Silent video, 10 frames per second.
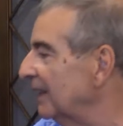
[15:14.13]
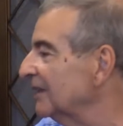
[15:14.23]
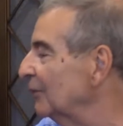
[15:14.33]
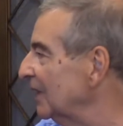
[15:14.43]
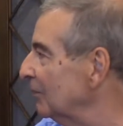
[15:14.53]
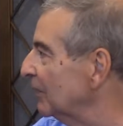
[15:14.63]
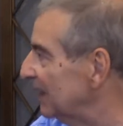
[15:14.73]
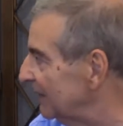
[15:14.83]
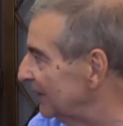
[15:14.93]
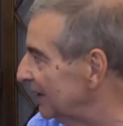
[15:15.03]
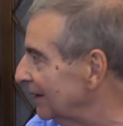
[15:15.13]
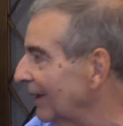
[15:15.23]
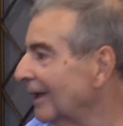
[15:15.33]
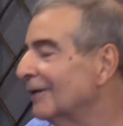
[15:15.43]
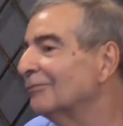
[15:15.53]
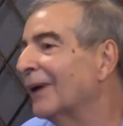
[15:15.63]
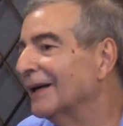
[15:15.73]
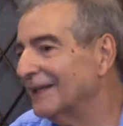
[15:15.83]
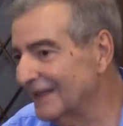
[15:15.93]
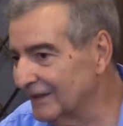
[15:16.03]
He doesn't really believe in it,
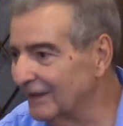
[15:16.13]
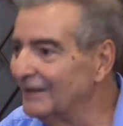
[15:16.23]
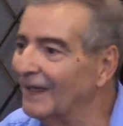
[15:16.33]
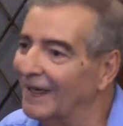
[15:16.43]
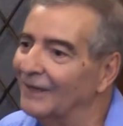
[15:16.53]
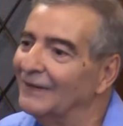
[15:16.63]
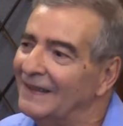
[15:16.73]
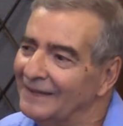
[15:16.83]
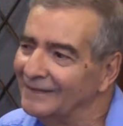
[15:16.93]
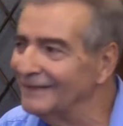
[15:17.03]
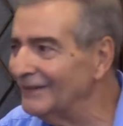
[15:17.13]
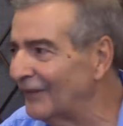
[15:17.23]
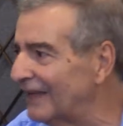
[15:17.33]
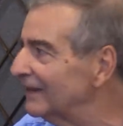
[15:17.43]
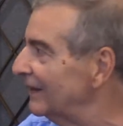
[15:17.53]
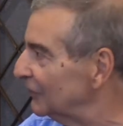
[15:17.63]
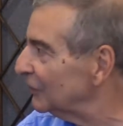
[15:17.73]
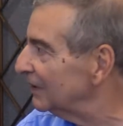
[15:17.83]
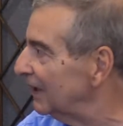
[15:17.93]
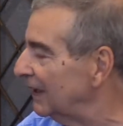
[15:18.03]
but he's in there and he finds it
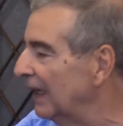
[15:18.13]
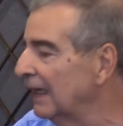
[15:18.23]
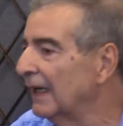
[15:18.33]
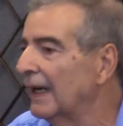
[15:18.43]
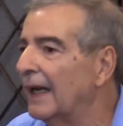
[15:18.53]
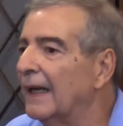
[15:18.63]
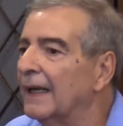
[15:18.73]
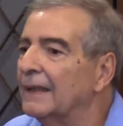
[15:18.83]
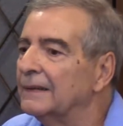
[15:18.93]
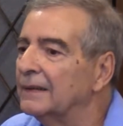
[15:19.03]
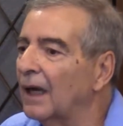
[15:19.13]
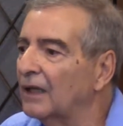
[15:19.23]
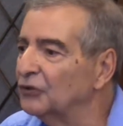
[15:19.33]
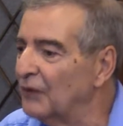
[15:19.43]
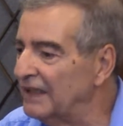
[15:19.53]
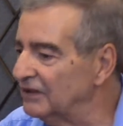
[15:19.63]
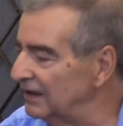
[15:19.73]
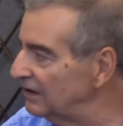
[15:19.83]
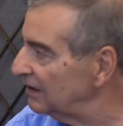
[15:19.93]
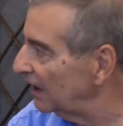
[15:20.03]
interesting. And strange
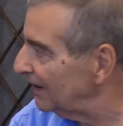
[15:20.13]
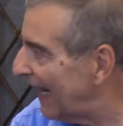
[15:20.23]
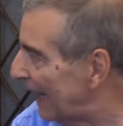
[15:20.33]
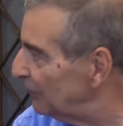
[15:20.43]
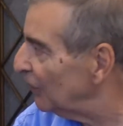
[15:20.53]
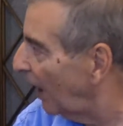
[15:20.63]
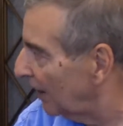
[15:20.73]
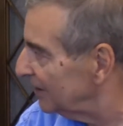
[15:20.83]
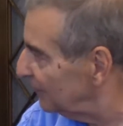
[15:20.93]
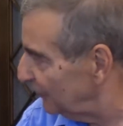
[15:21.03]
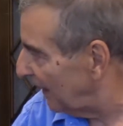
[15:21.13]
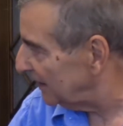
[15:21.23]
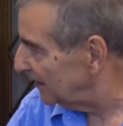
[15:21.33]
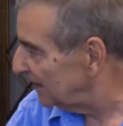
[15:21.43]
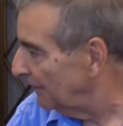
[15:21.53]
things start to happen to all his friends.